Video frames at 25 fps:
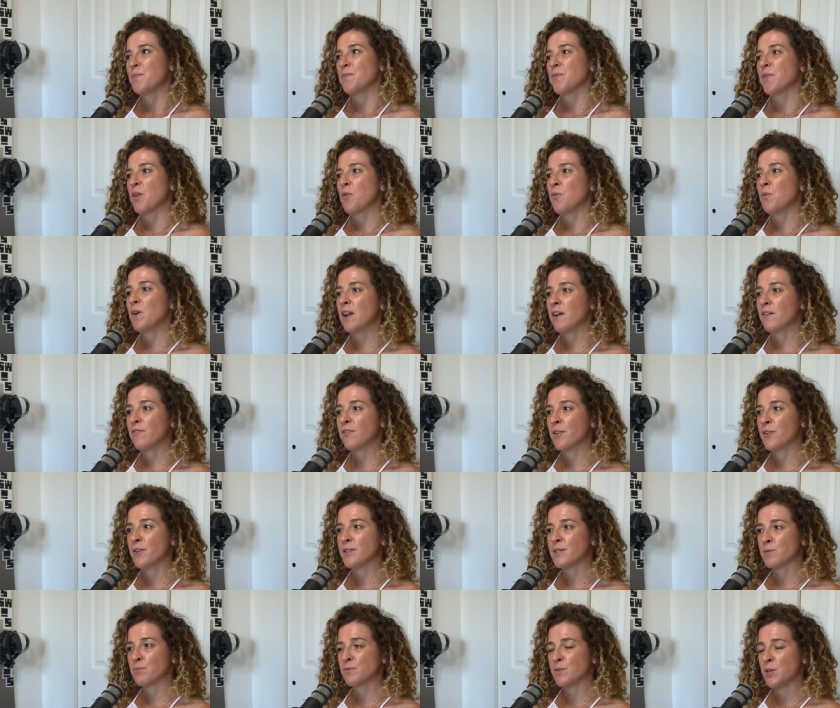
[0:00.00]
whenever
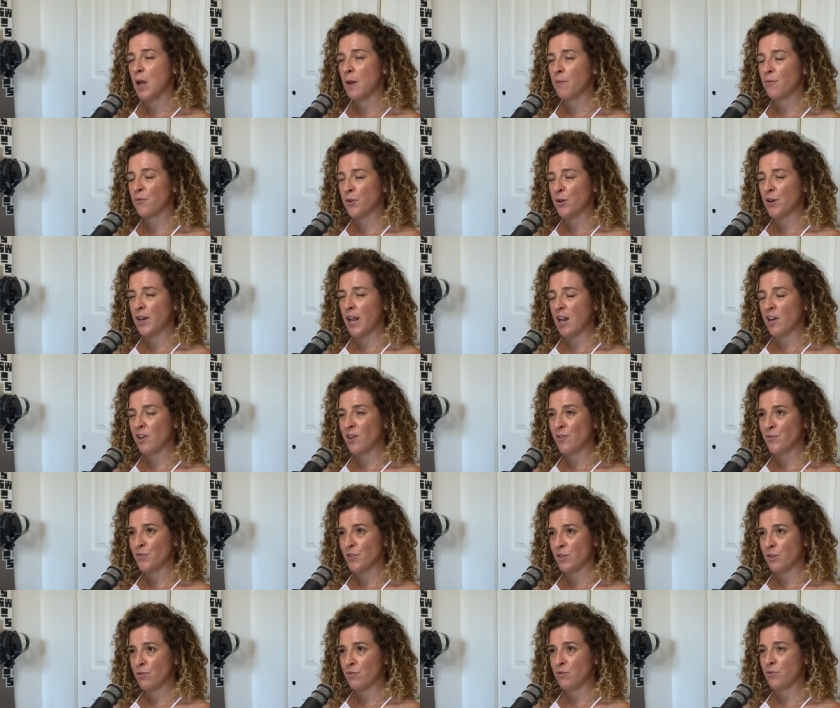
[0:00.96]
it's time for an
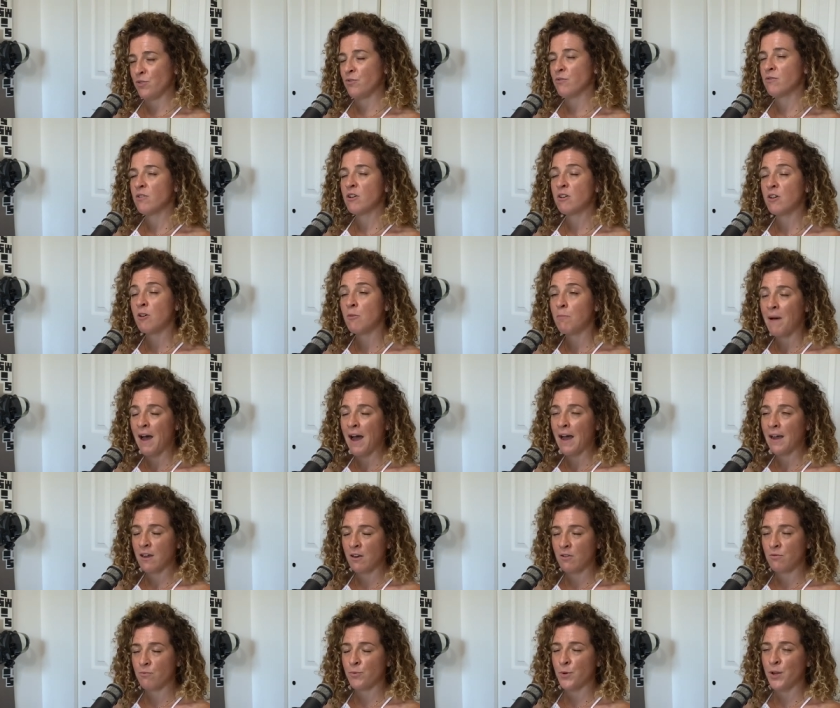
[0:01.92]
interview, you can go back
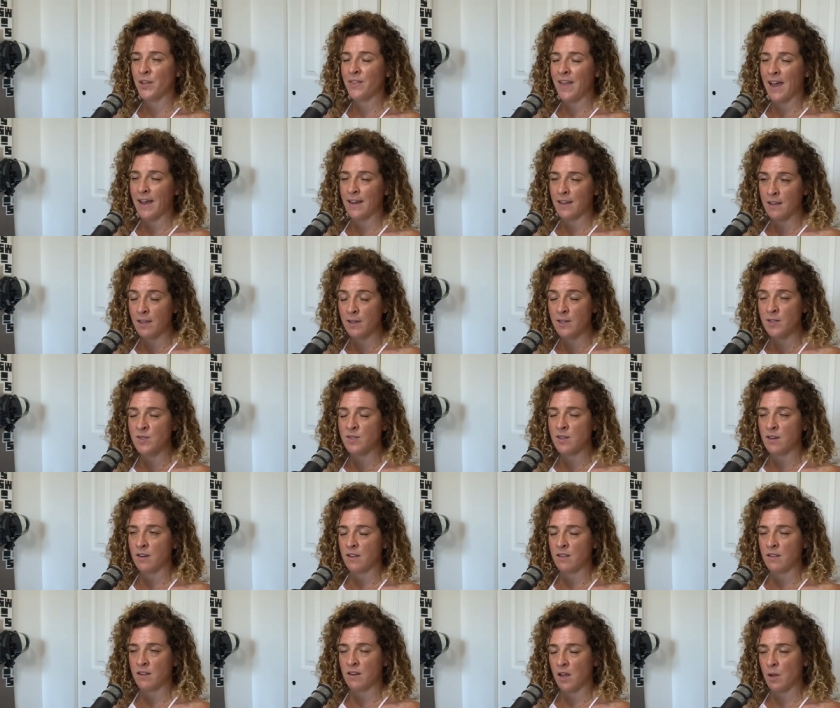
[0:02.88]
and read that case
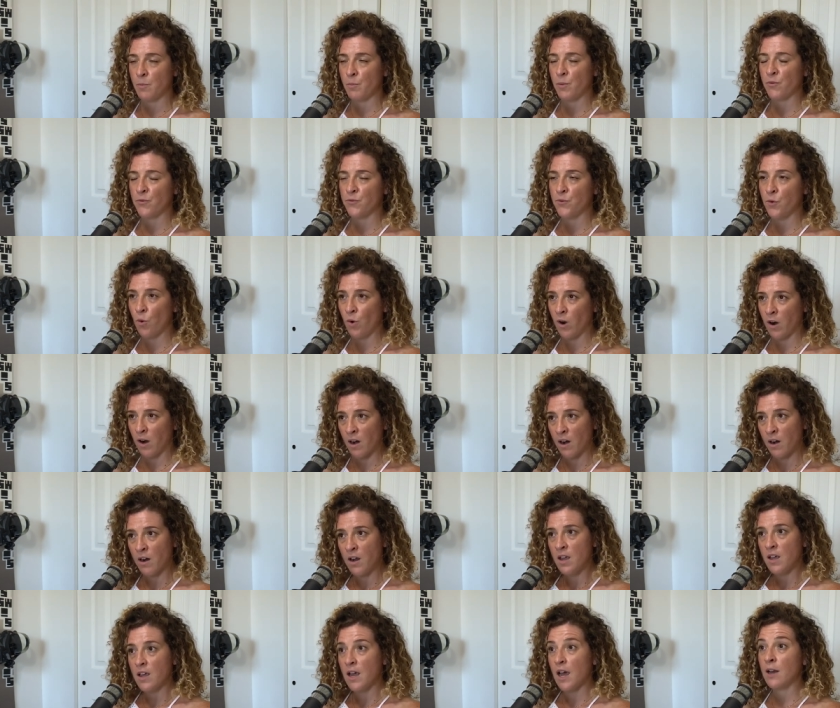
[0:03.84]
study the night before
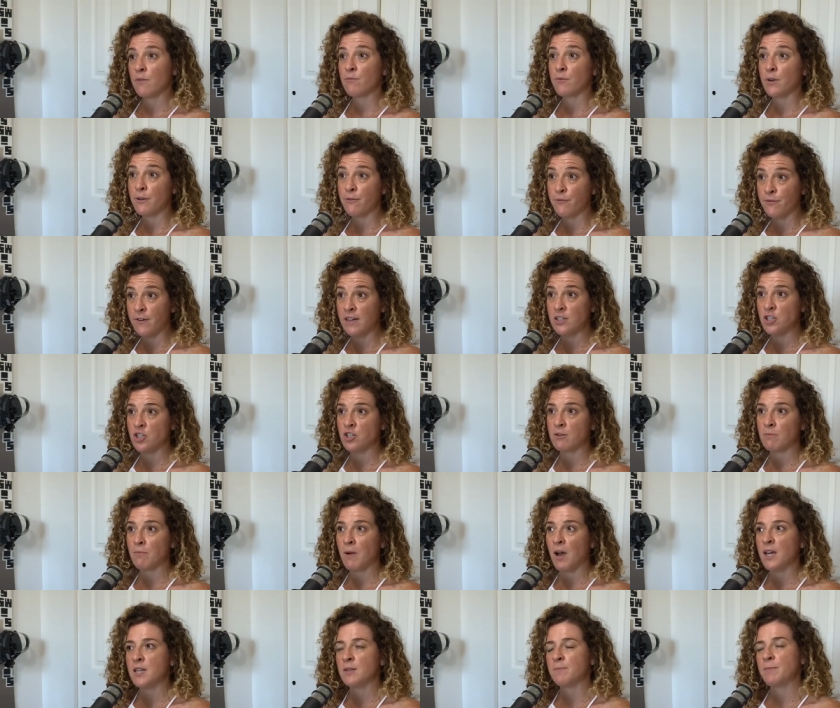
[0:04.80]
mm-hmm. and refresh your
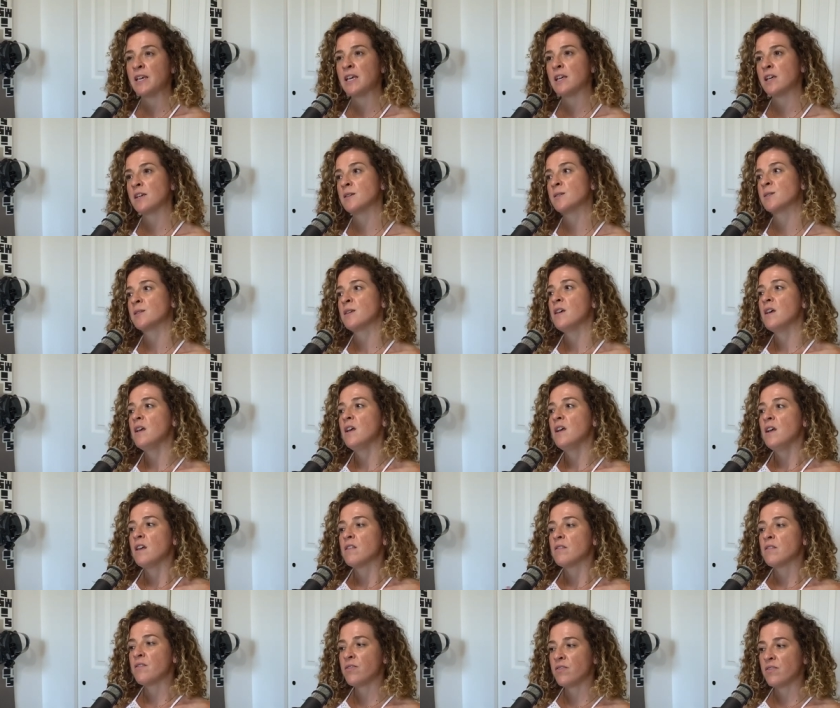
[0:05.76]
mind because mm-hmm.
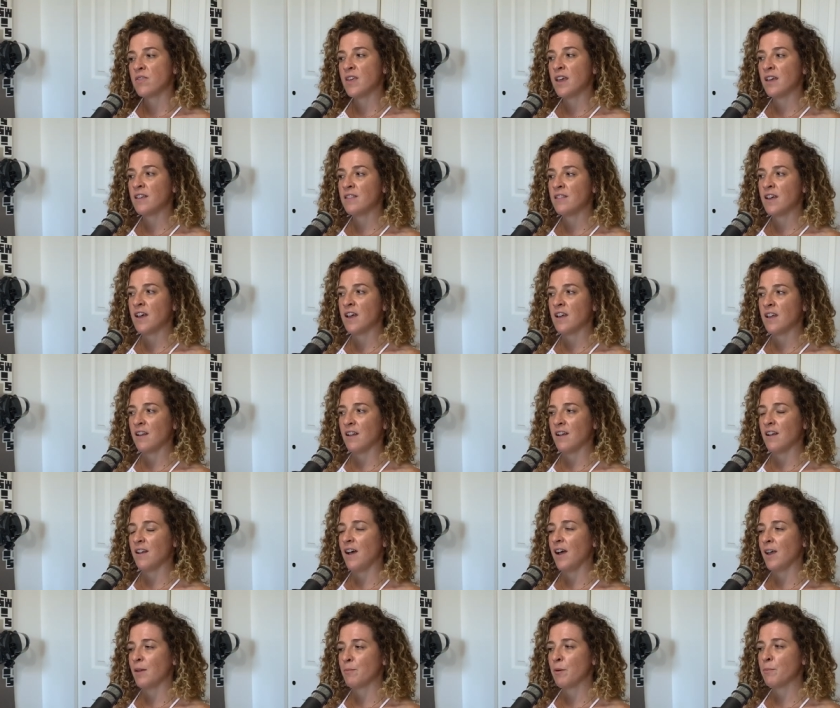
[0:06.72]
the thing that
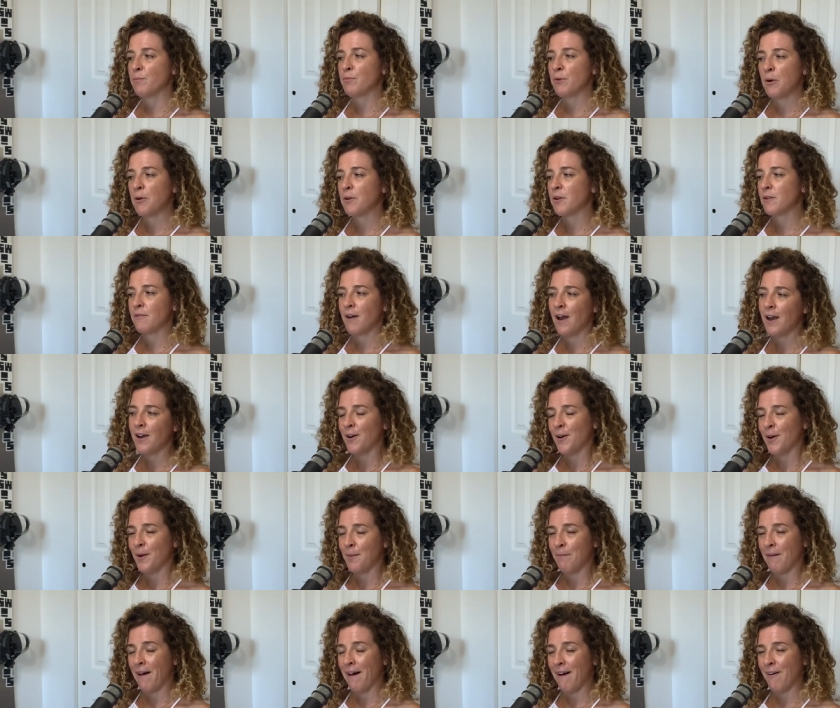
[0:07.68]
I'm a broken record
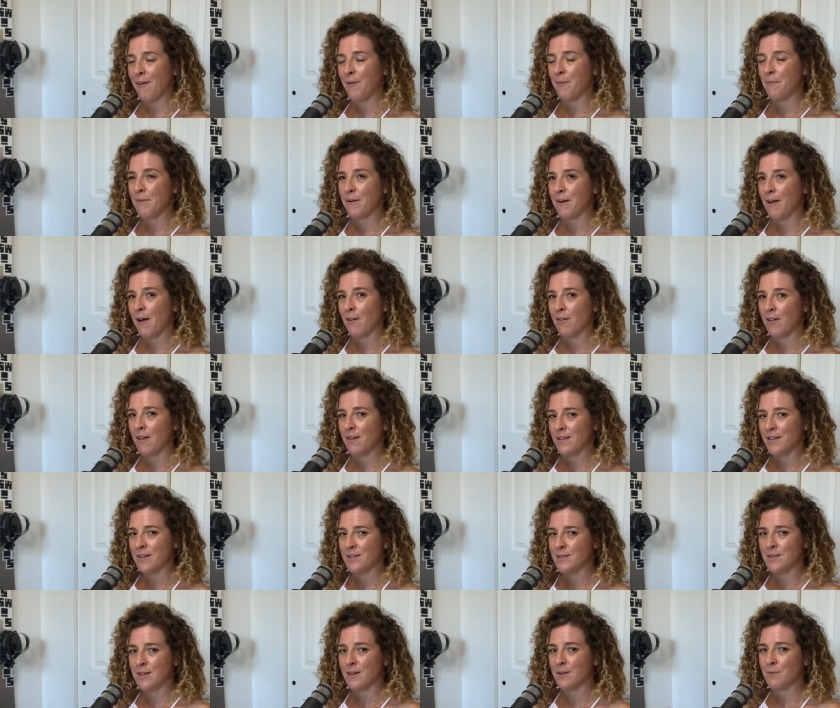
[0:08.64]
about, but I'll I
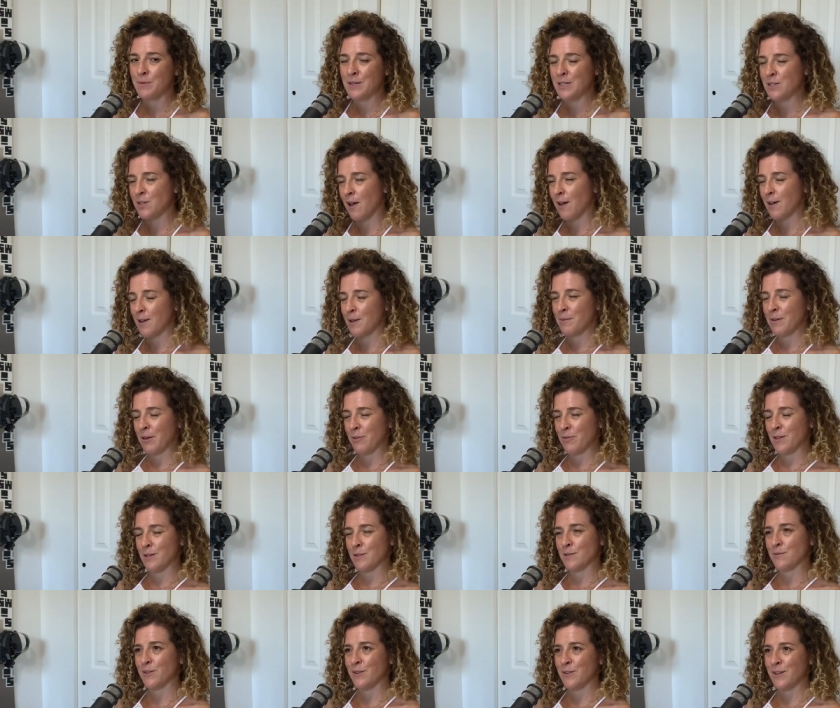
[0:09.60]
guess I'll be talking about
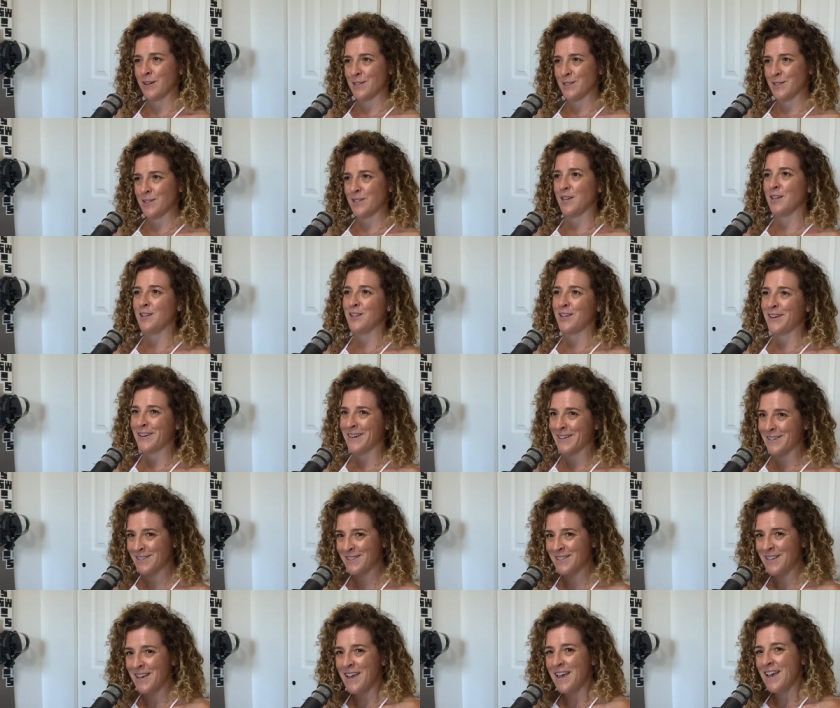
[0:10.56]
this for the next 10
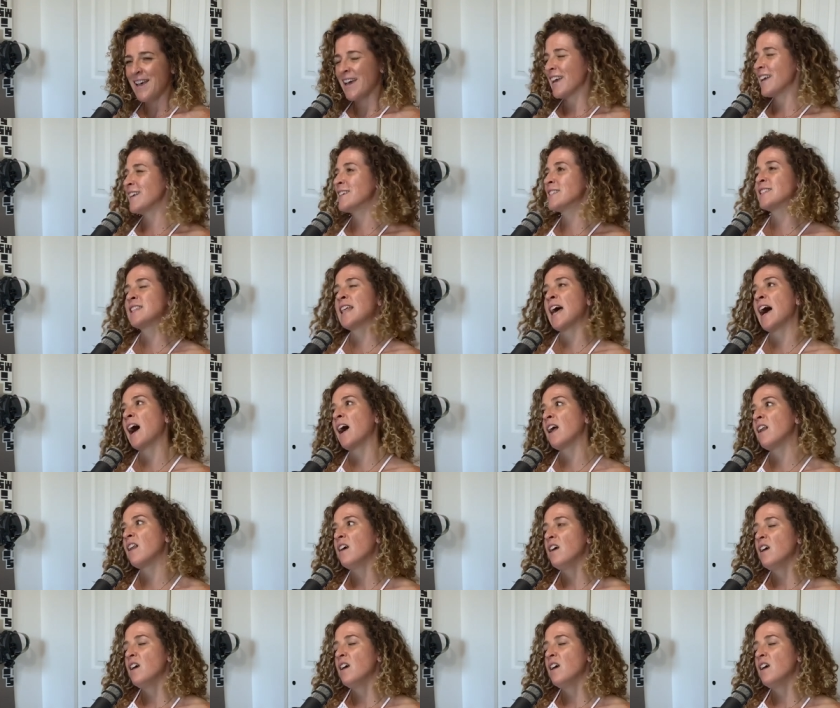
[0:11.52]
years, yep. is that